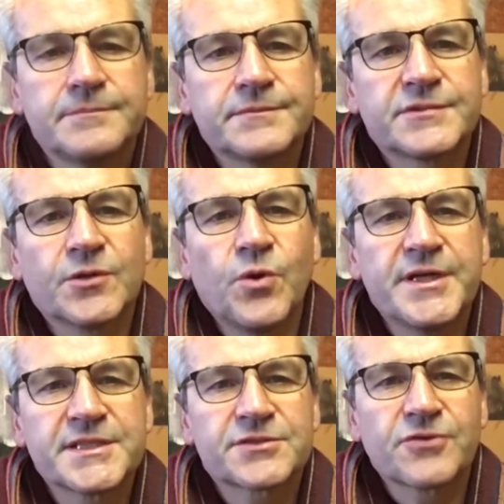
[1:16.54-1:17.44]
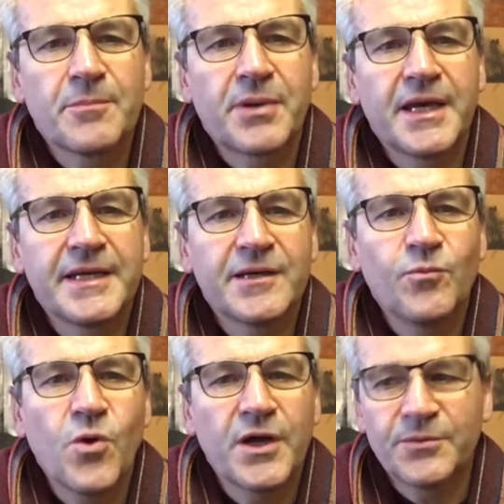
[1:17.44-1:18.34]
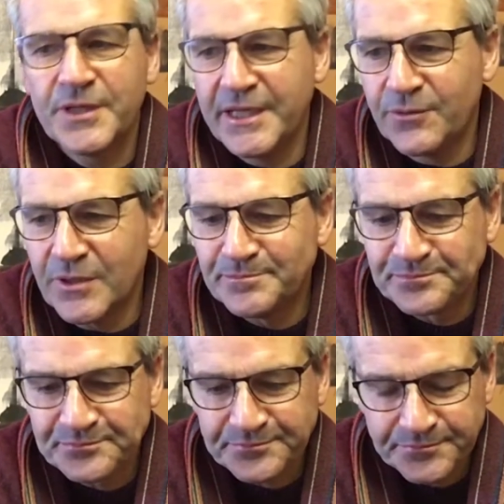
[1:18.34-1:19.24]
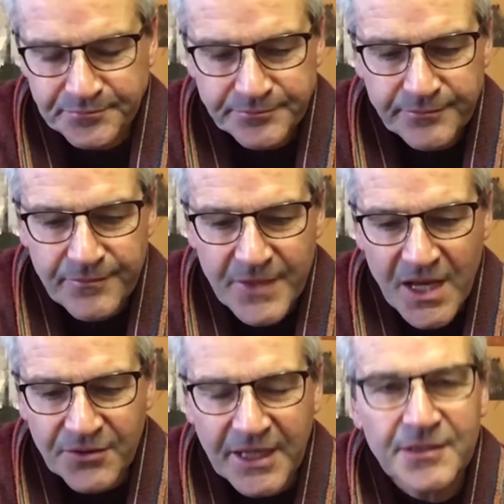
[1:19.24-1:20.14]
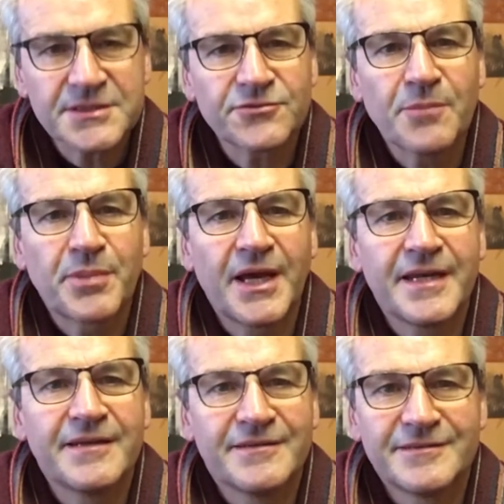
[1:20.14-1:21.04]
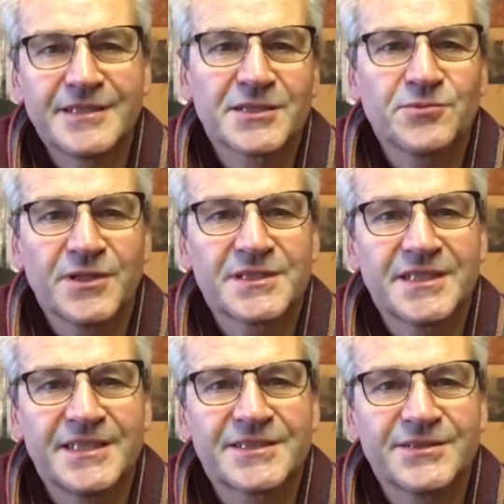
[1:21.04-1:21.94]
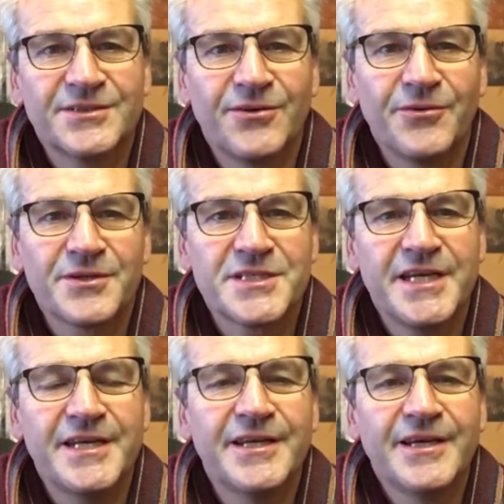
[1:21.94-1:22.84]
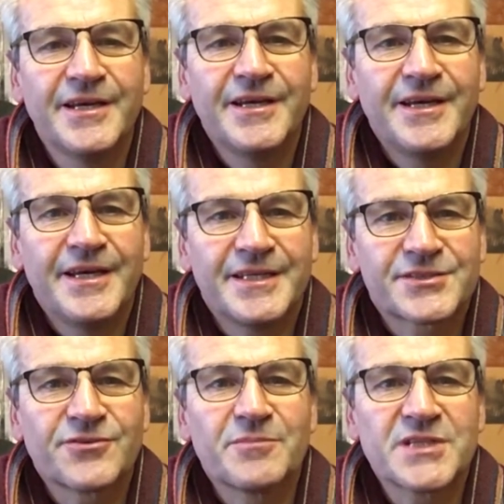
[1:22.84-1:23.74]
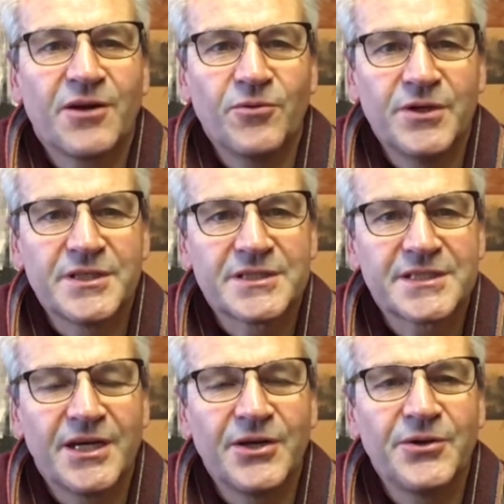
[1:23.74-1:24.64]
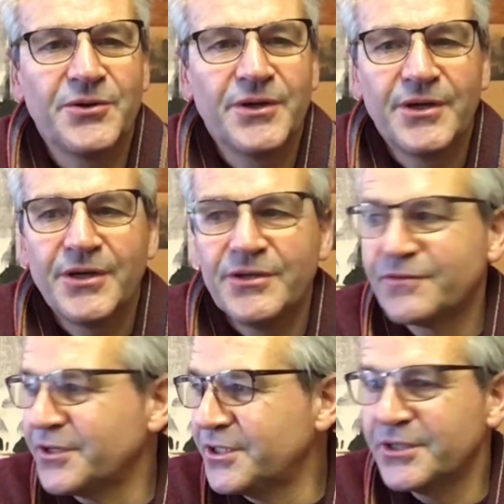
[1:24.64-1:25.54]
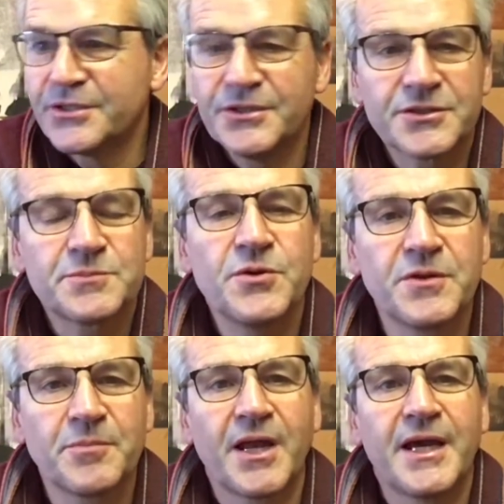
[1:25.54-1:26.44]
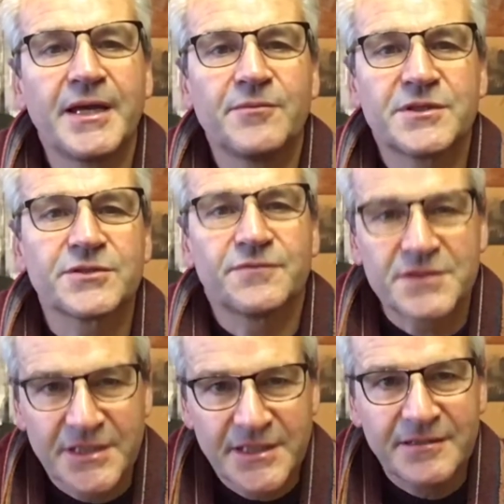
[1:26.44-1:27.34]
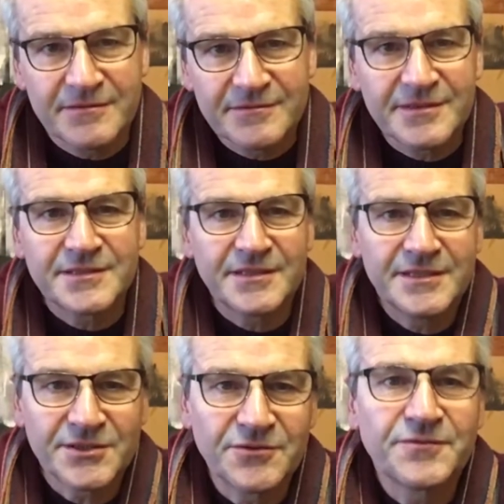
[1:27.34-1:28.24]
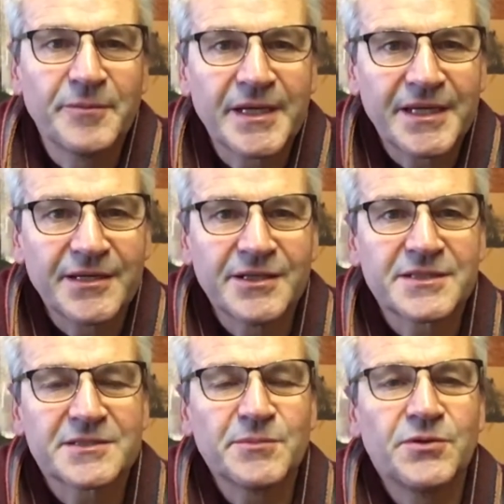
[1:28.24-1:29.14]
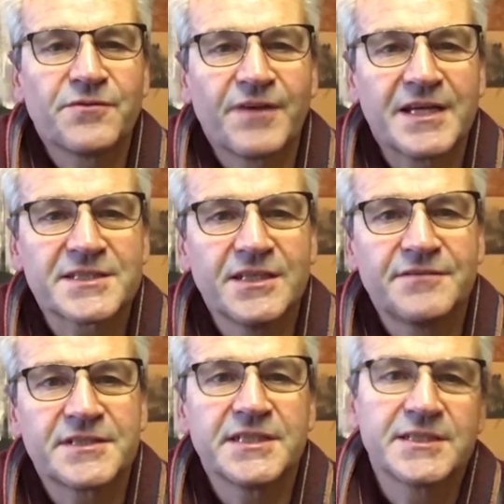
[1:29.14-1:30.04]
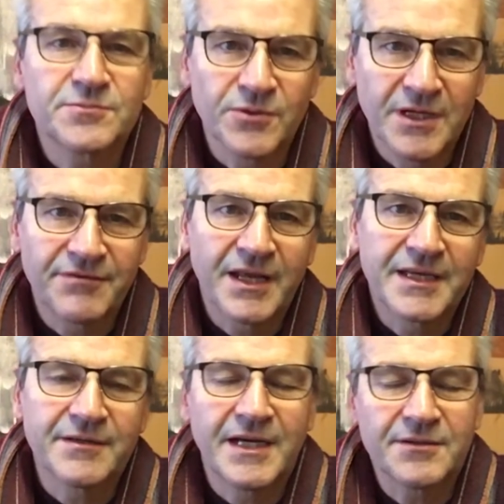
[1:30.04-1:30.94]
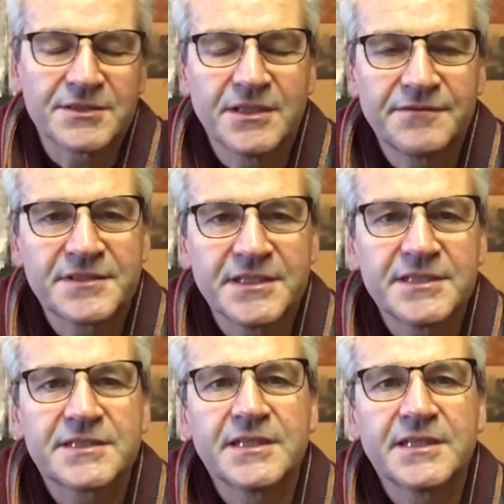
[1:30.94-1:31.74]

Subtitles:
So what is a scrub plane and why do I need one? Okay, scrub plane does what it says on the tin. It scrubs out wood. So you've got your smoothing plane, which obviously is good for making nice smooth flat surfaces, will level out surfaces